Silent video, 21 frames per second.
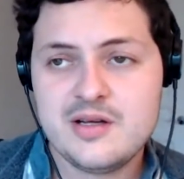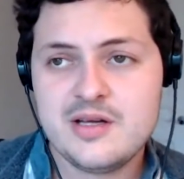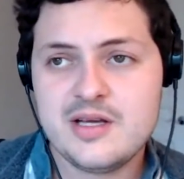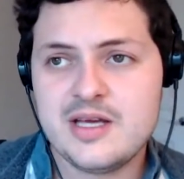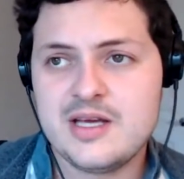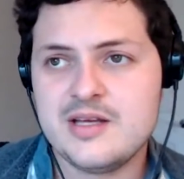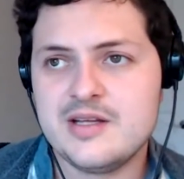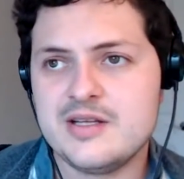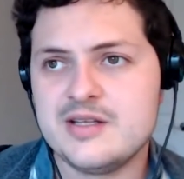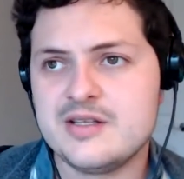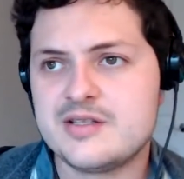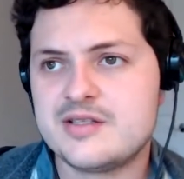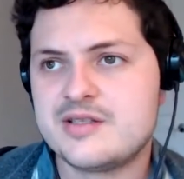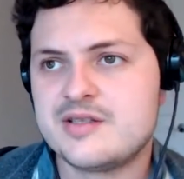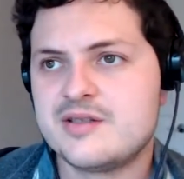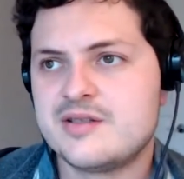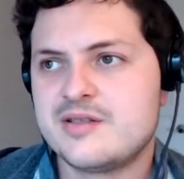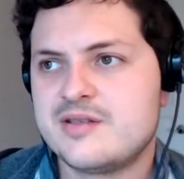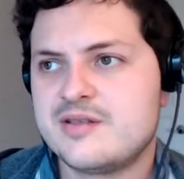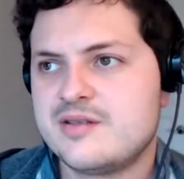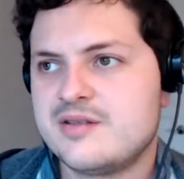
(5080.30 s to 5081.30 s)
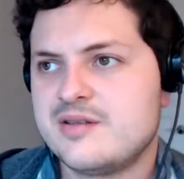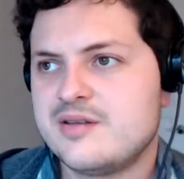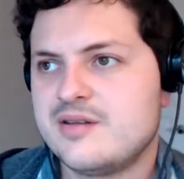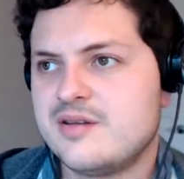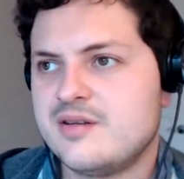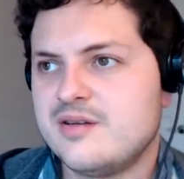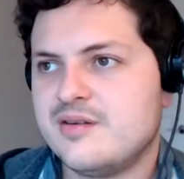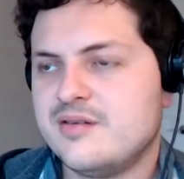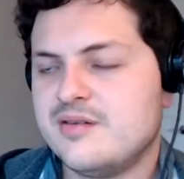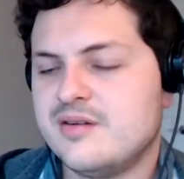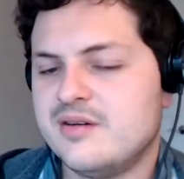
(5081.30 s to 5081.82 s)
Is,
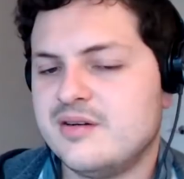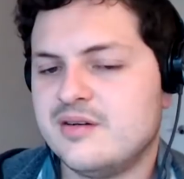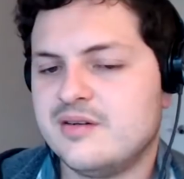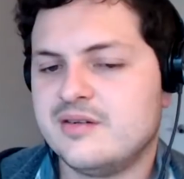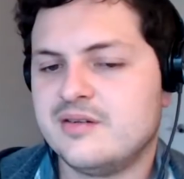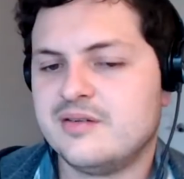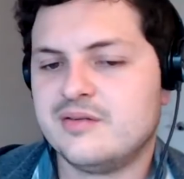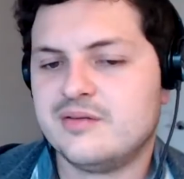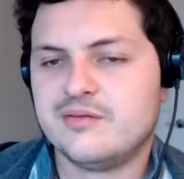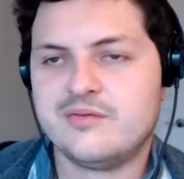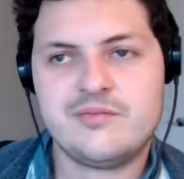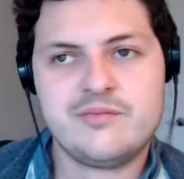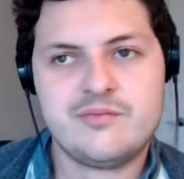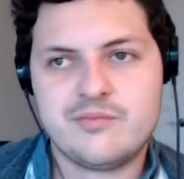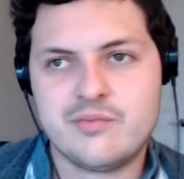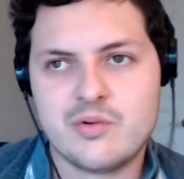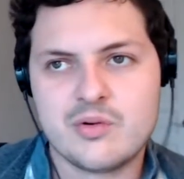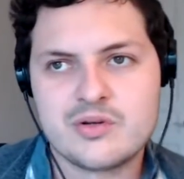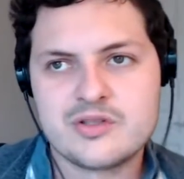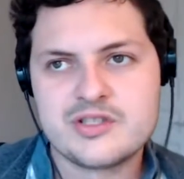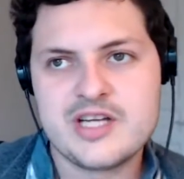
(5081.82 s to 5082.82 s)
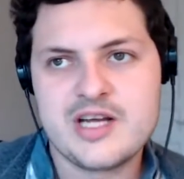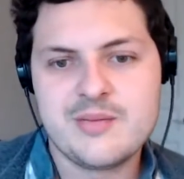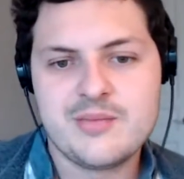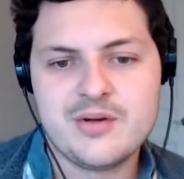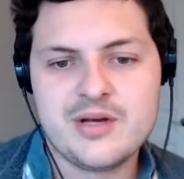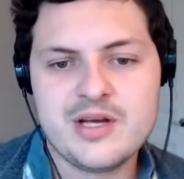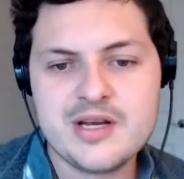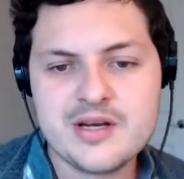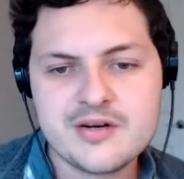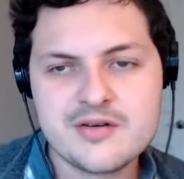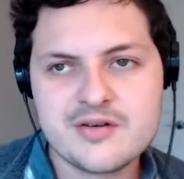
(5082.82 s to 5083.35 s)
for example,
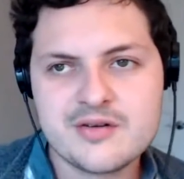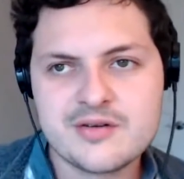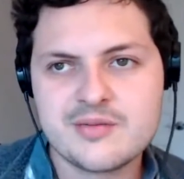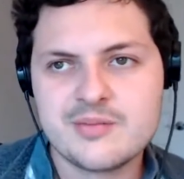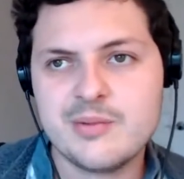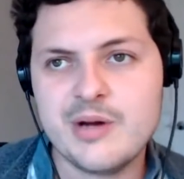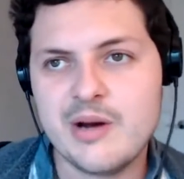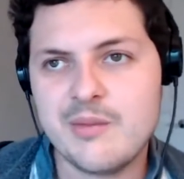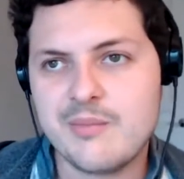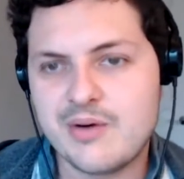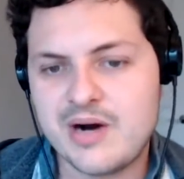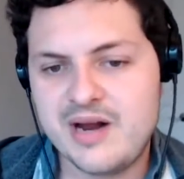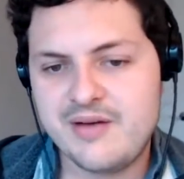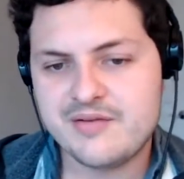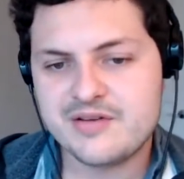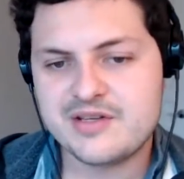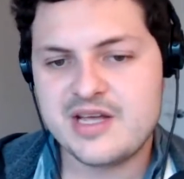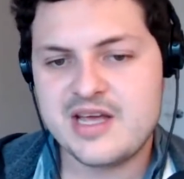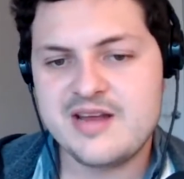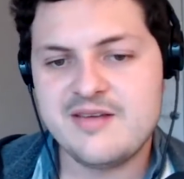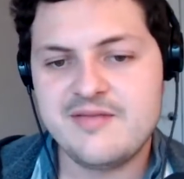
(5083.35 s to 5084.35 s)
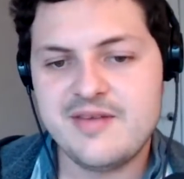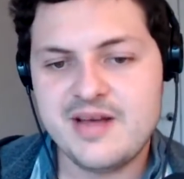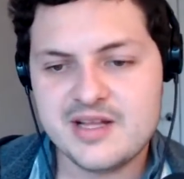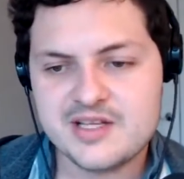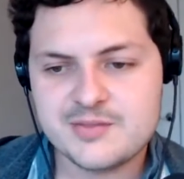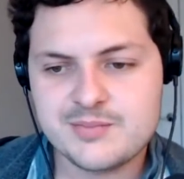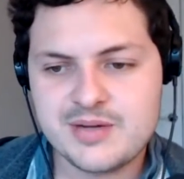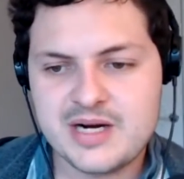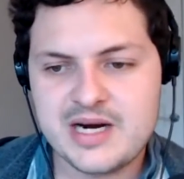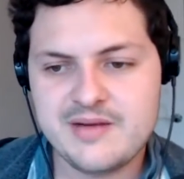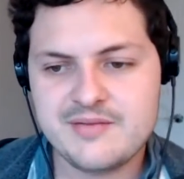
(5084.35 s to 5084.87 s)
privacy,
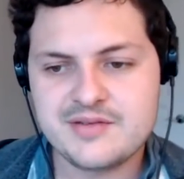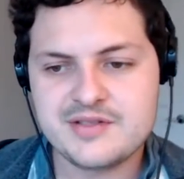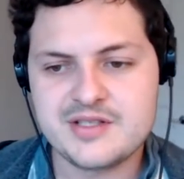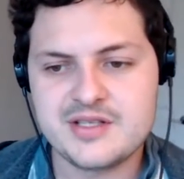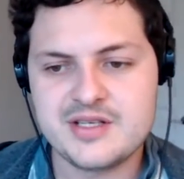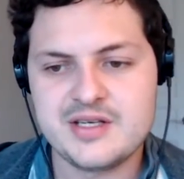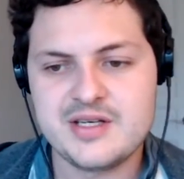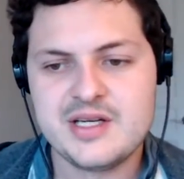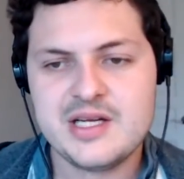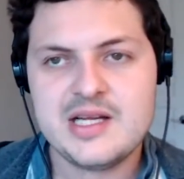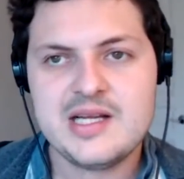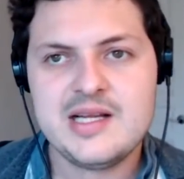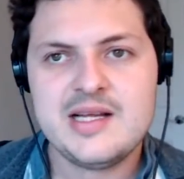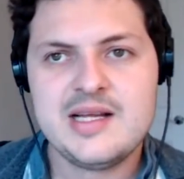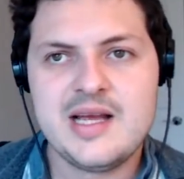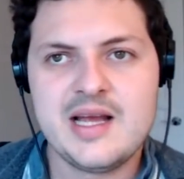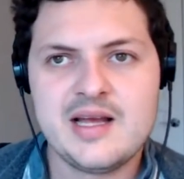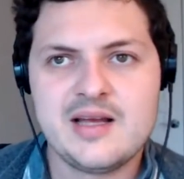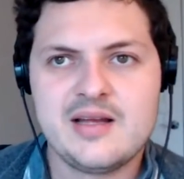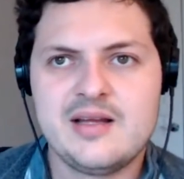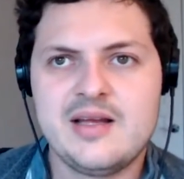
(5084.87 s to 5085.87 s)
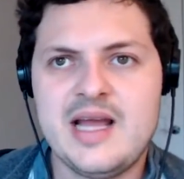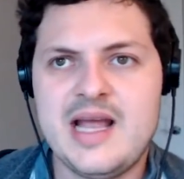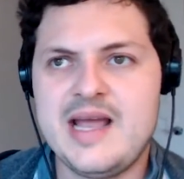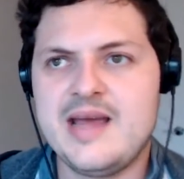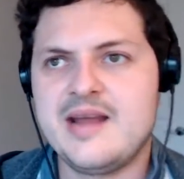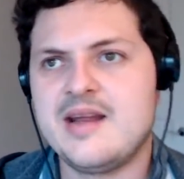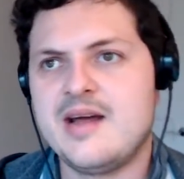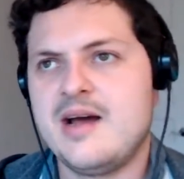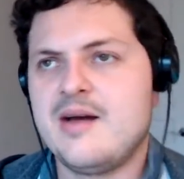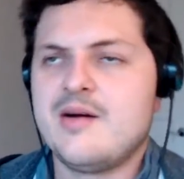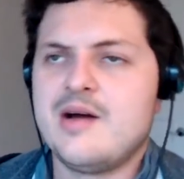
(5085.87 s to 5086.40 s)
advanced privacy,
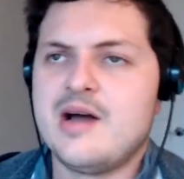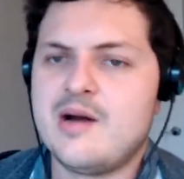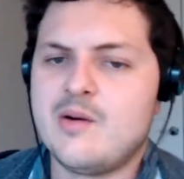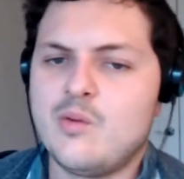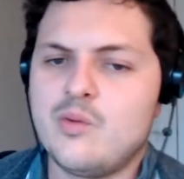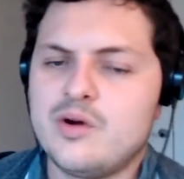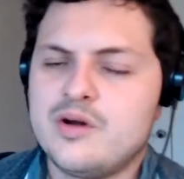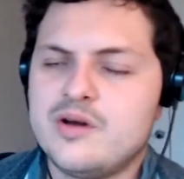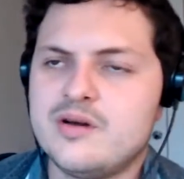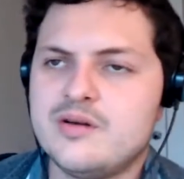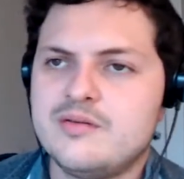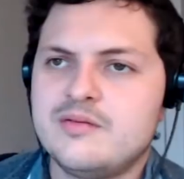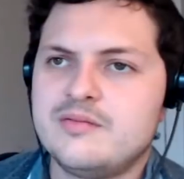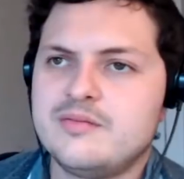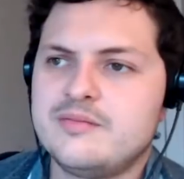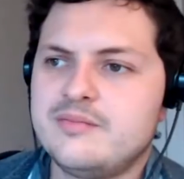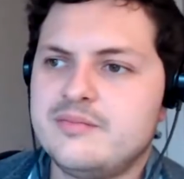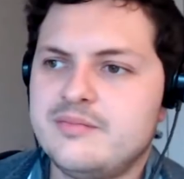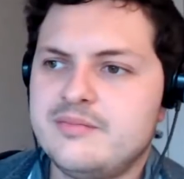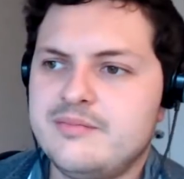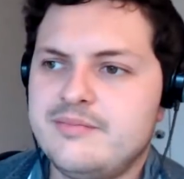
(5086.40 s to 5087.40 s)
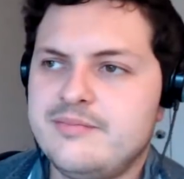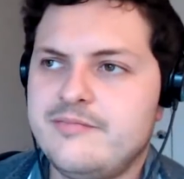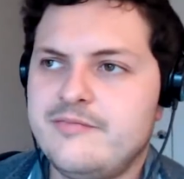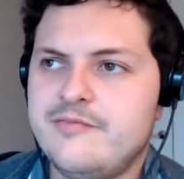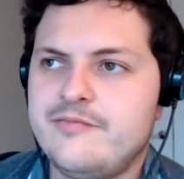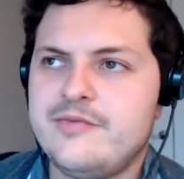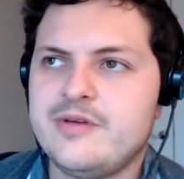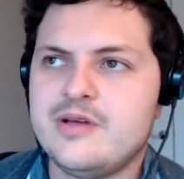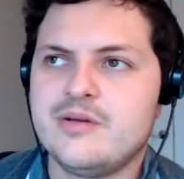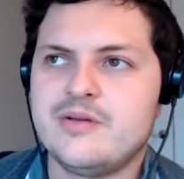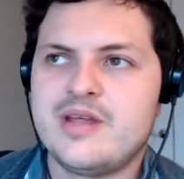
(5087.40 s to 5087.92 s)
and I wouldn't
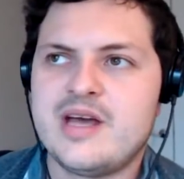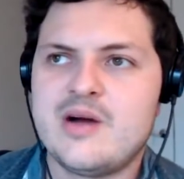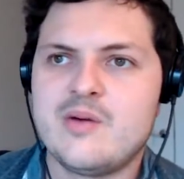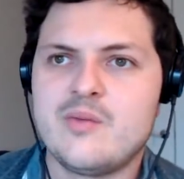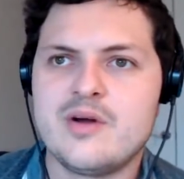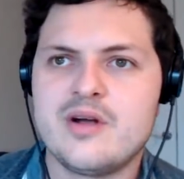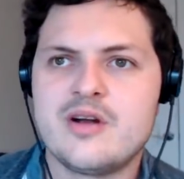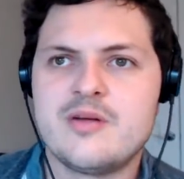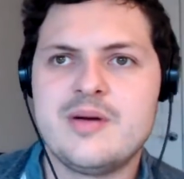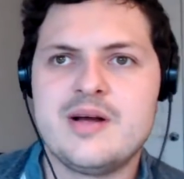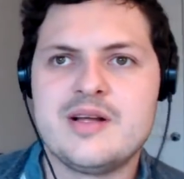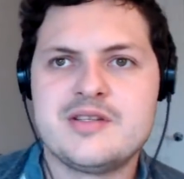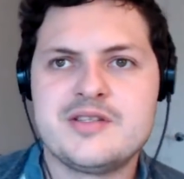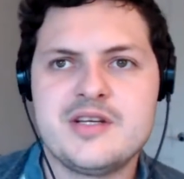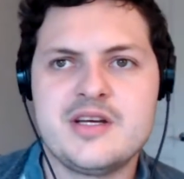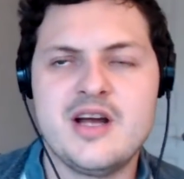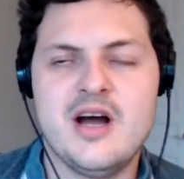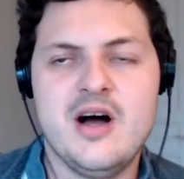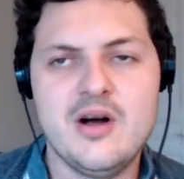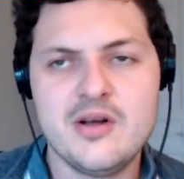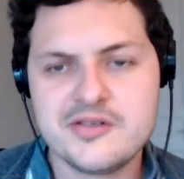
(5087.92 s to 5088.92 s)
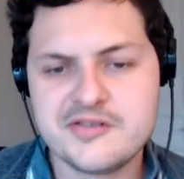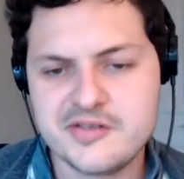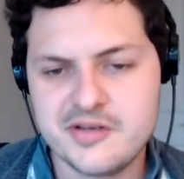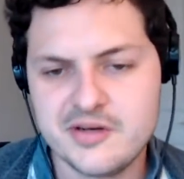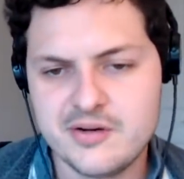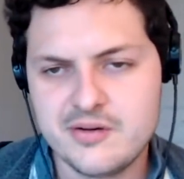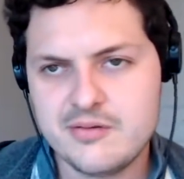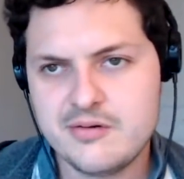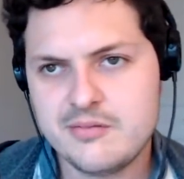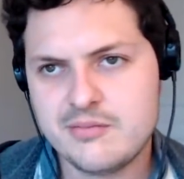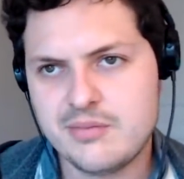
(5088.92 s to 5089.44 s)
feel that weird about saying
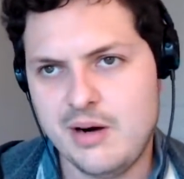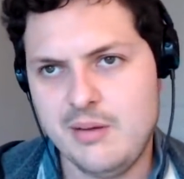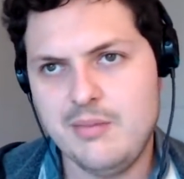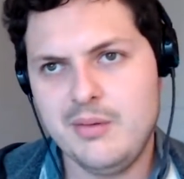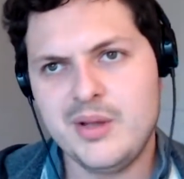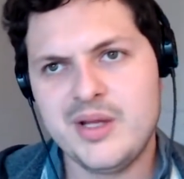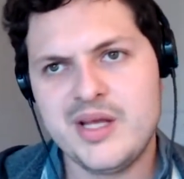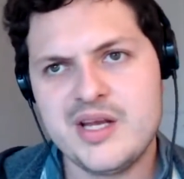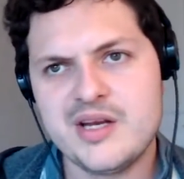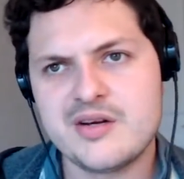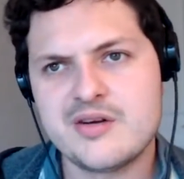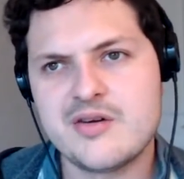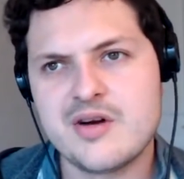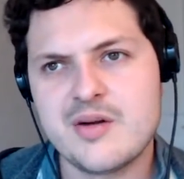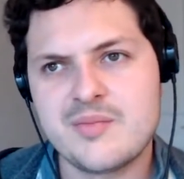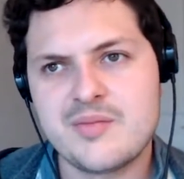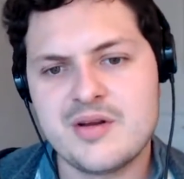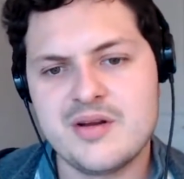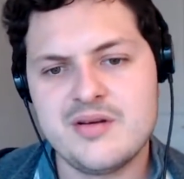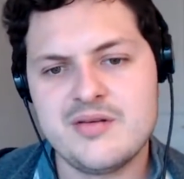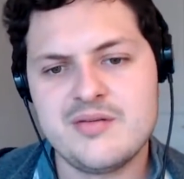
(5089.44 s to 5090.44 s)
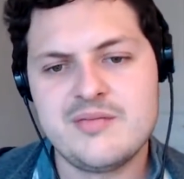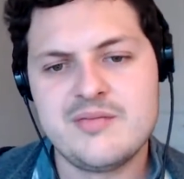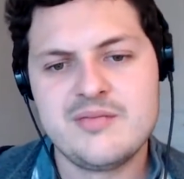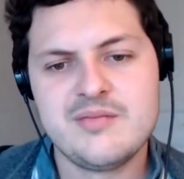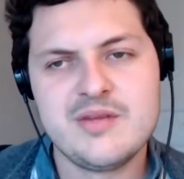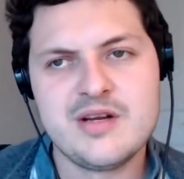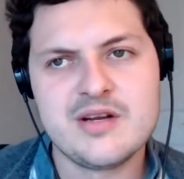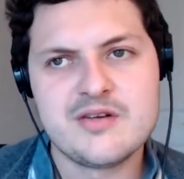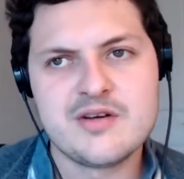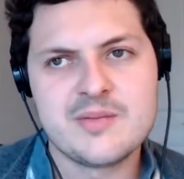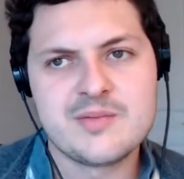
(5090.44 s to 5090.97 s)
also probably
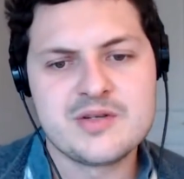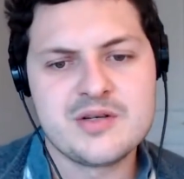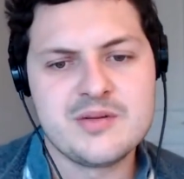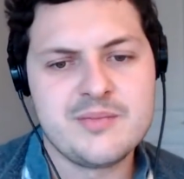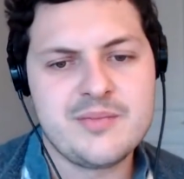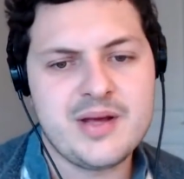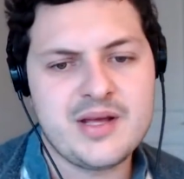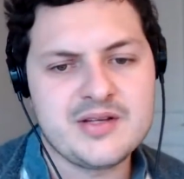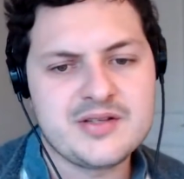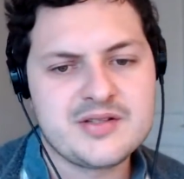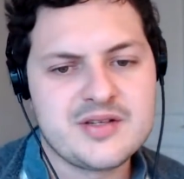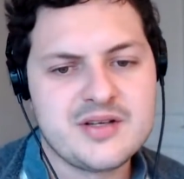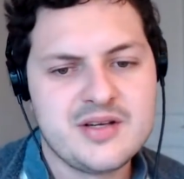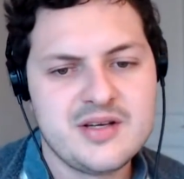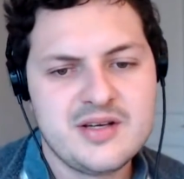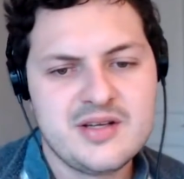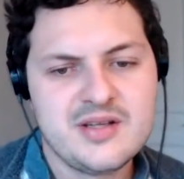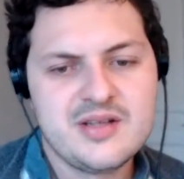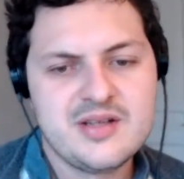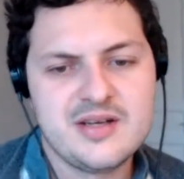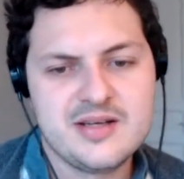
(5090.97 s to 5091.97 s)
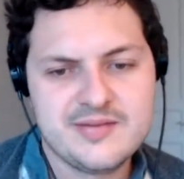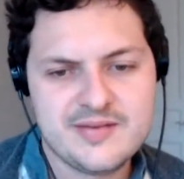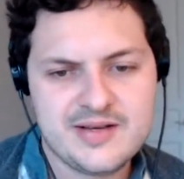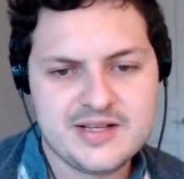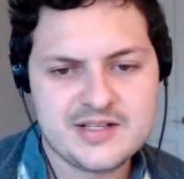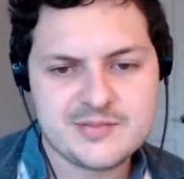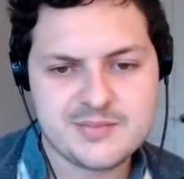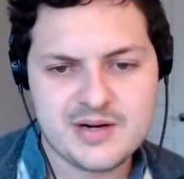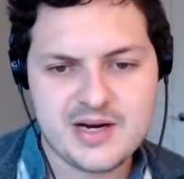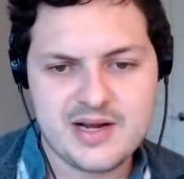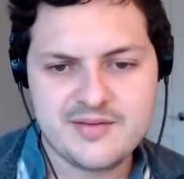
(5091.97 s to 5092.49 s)
encryption based
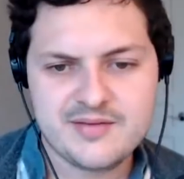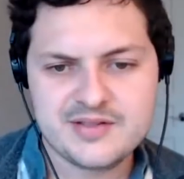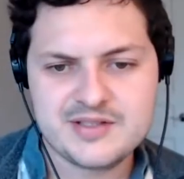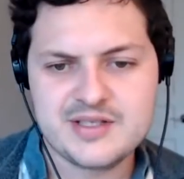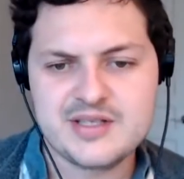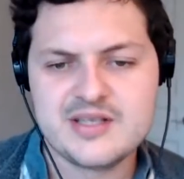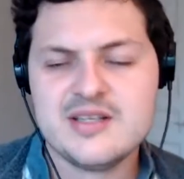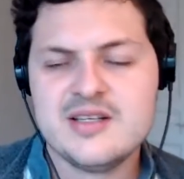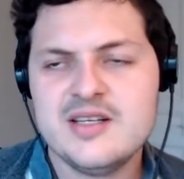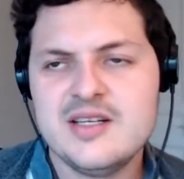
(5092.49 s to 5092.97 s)
advanced privacy.